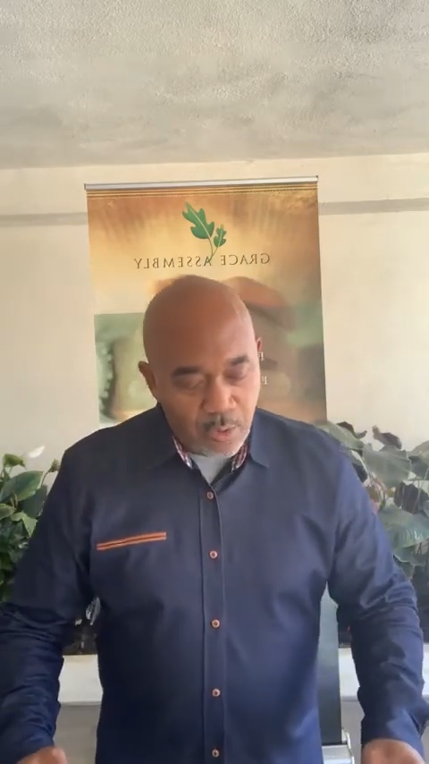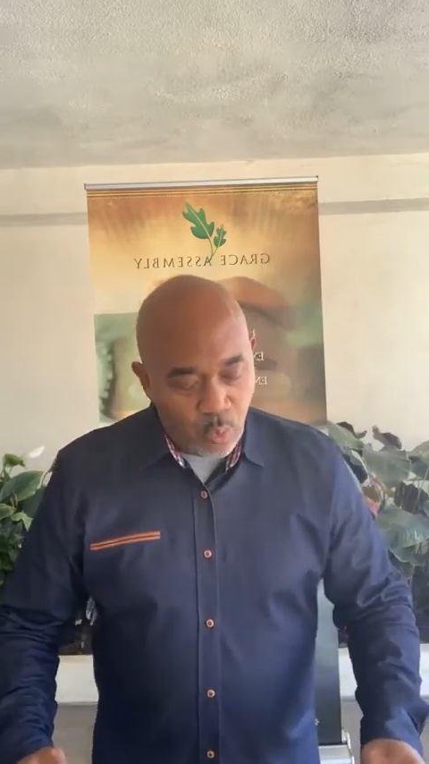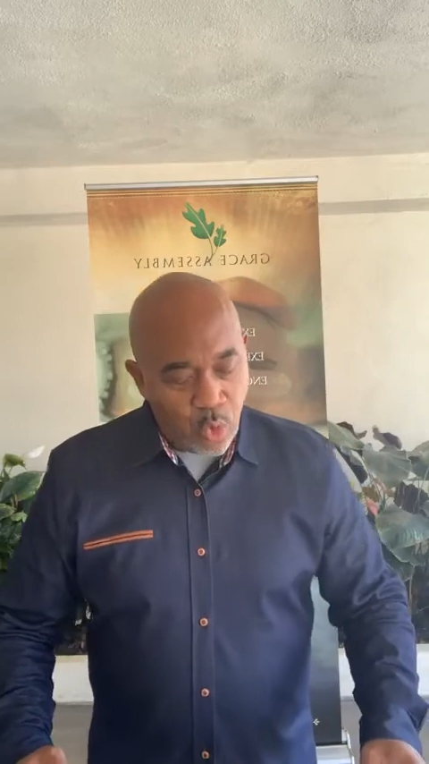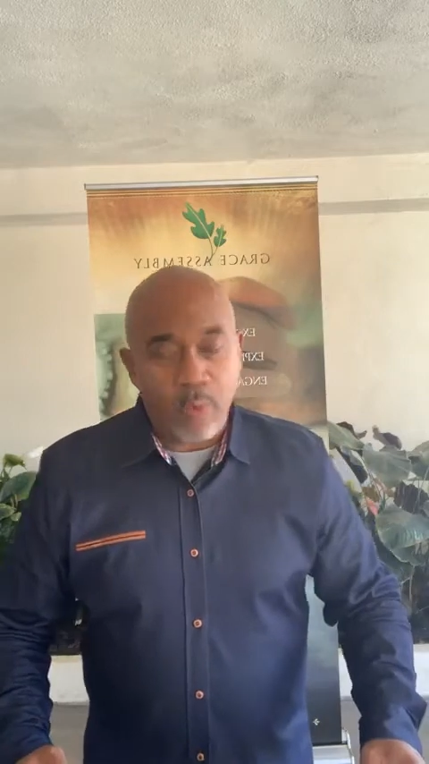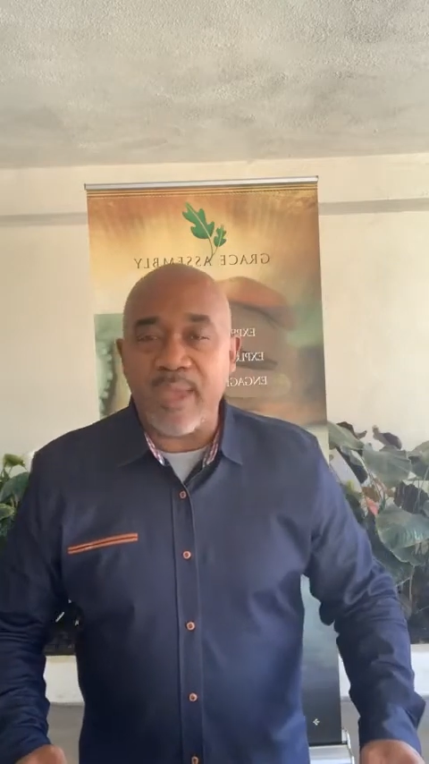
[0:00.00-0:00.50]

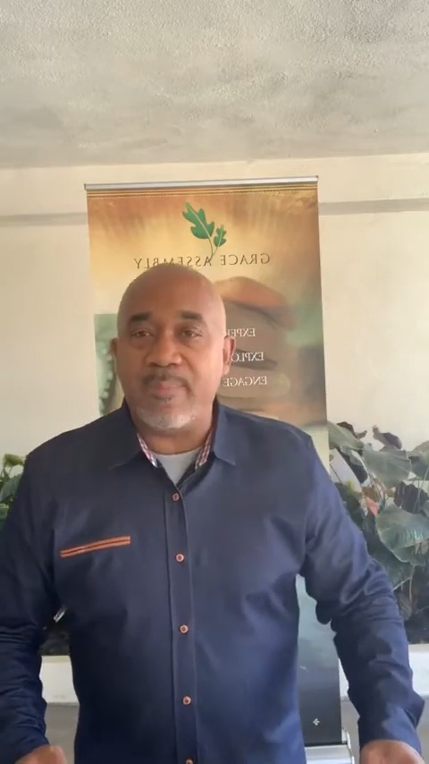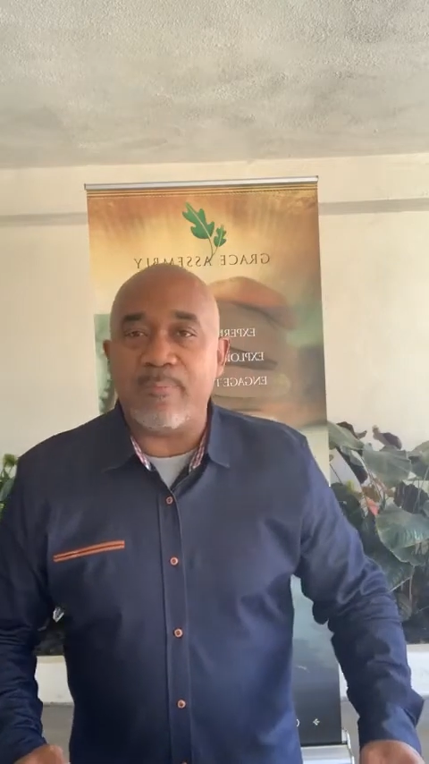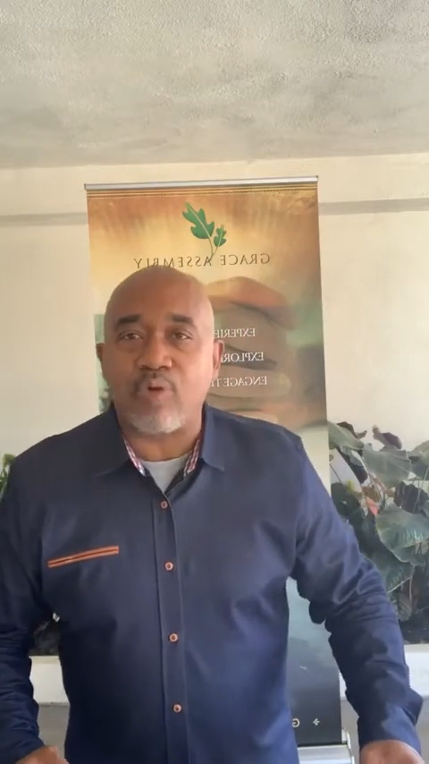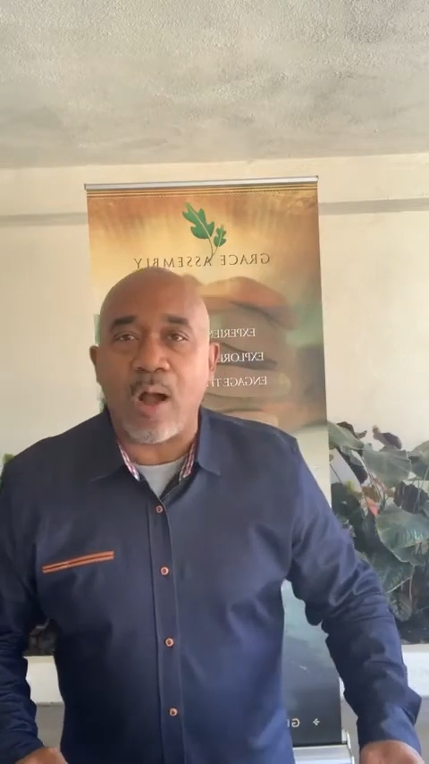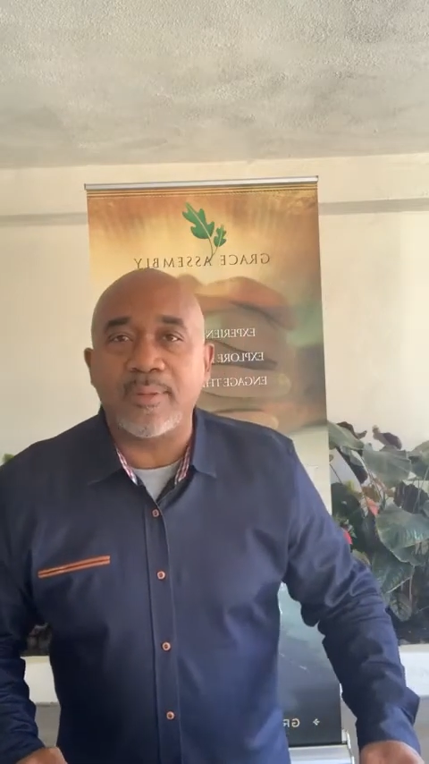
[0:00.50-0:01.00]
the world may
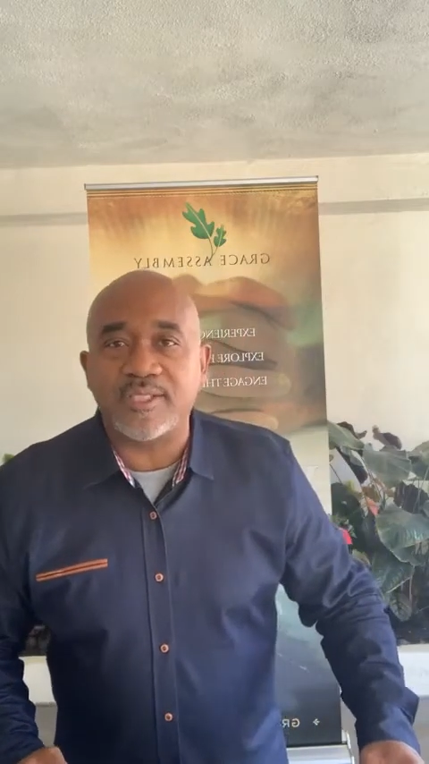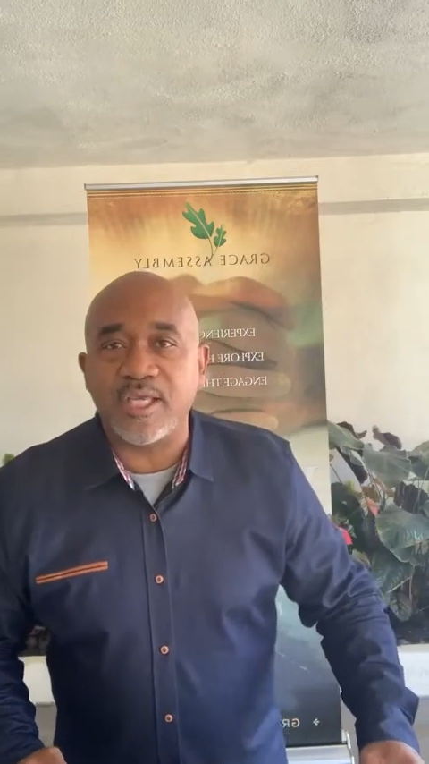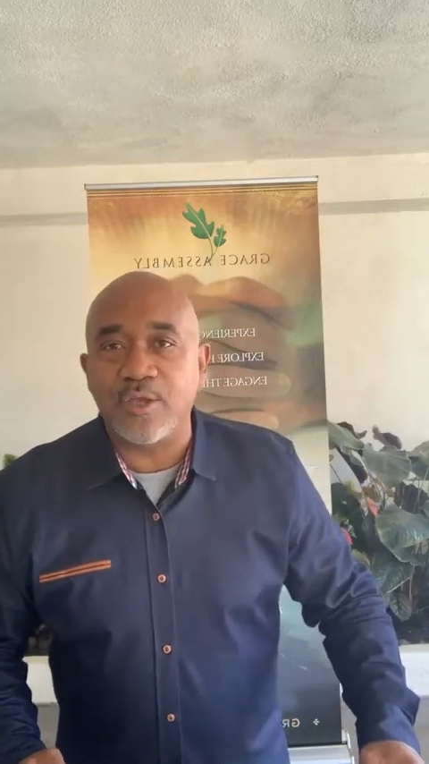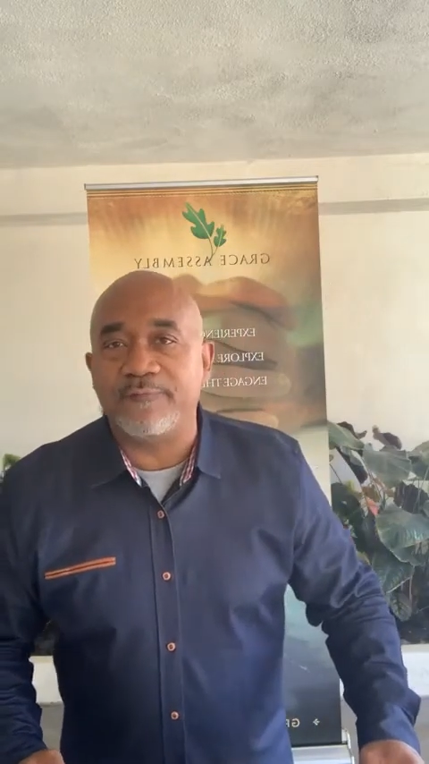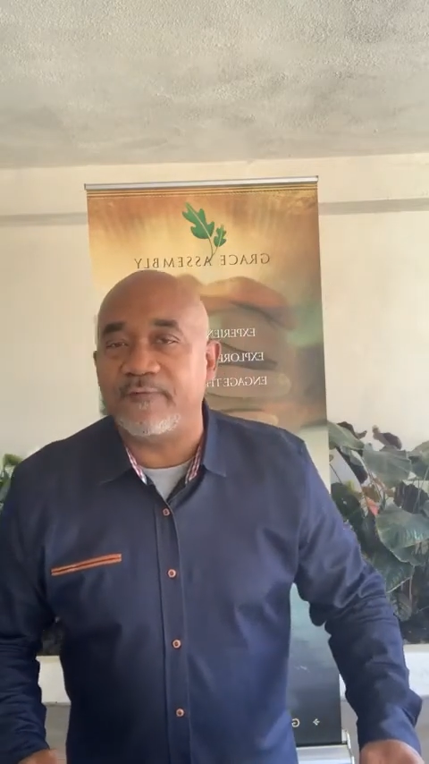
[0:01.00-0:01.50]
be
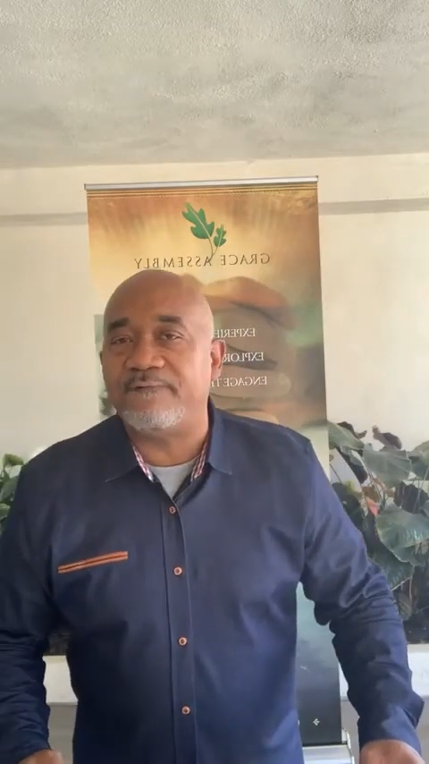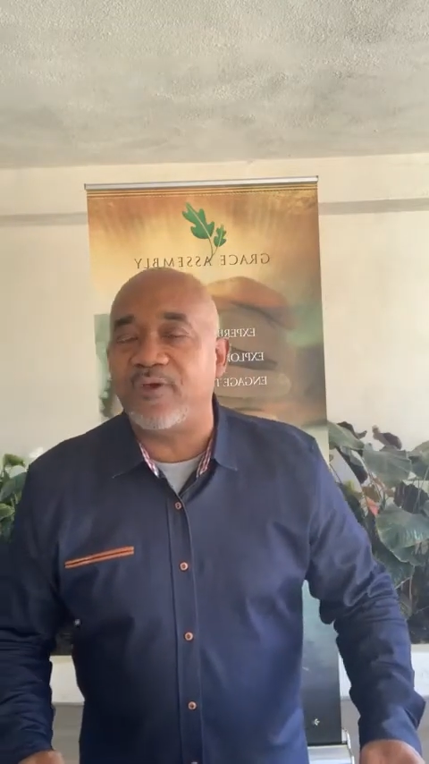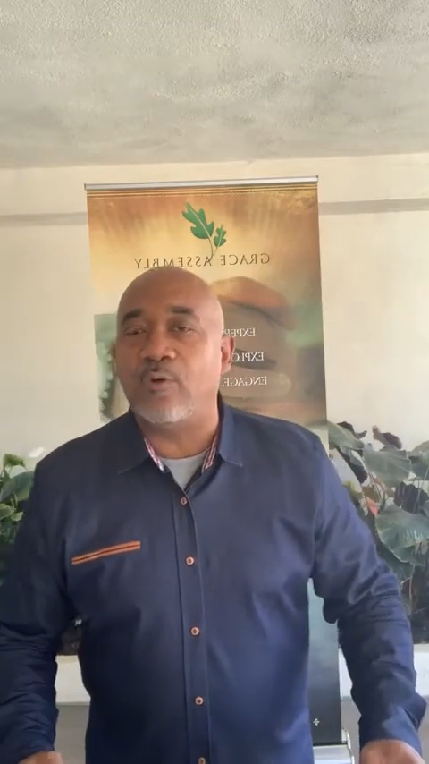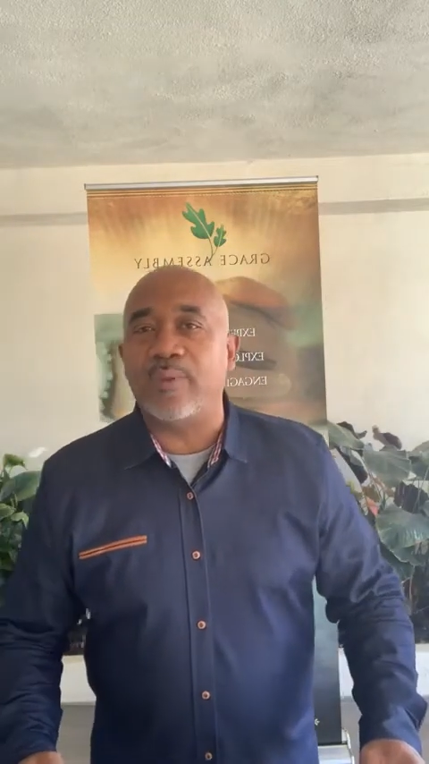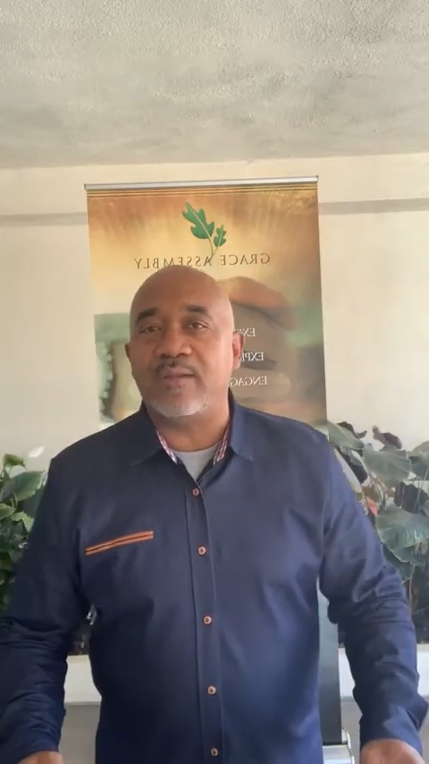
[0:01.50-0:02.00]
promising you
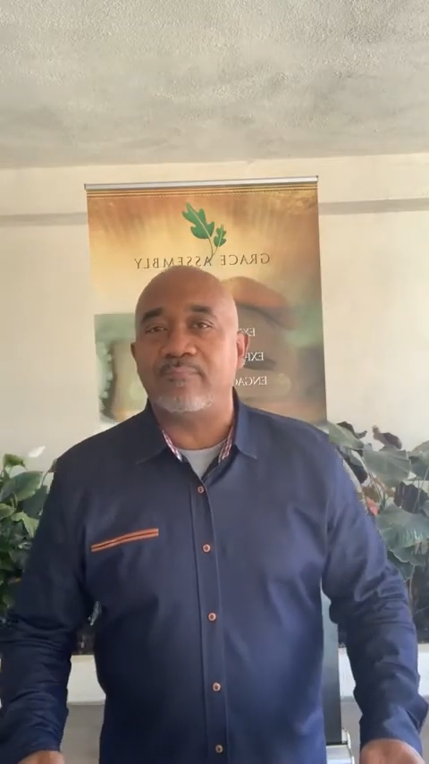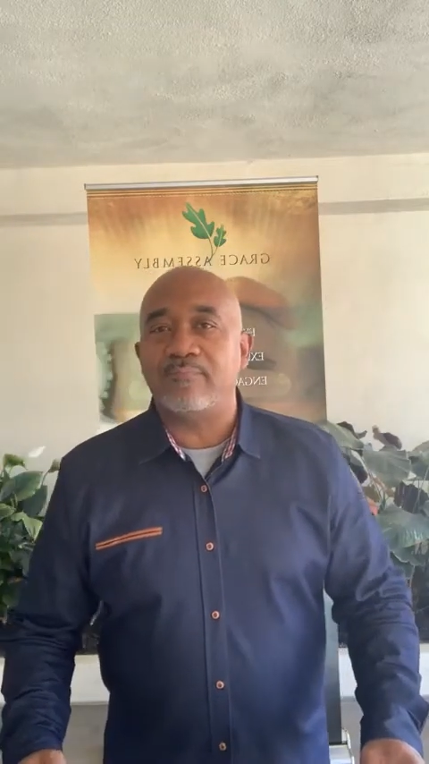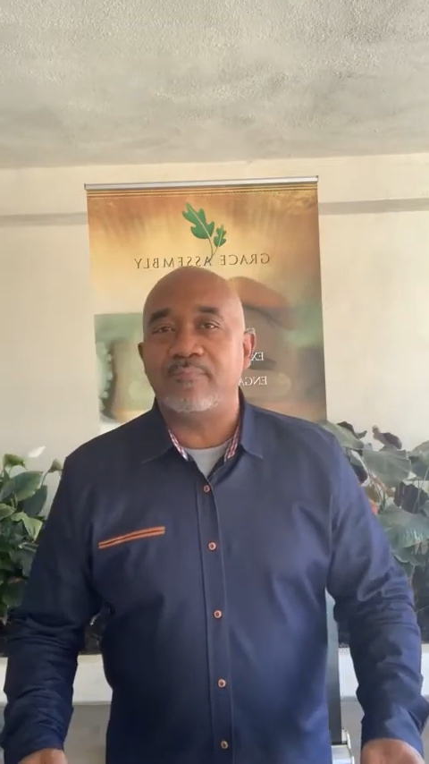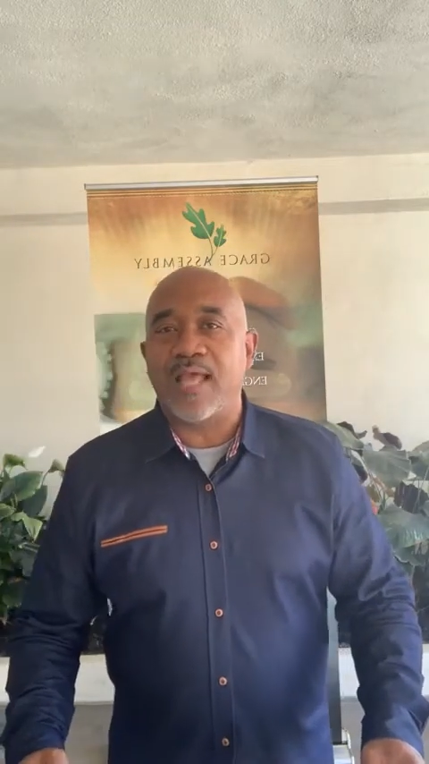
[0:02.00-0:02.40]
fulfillment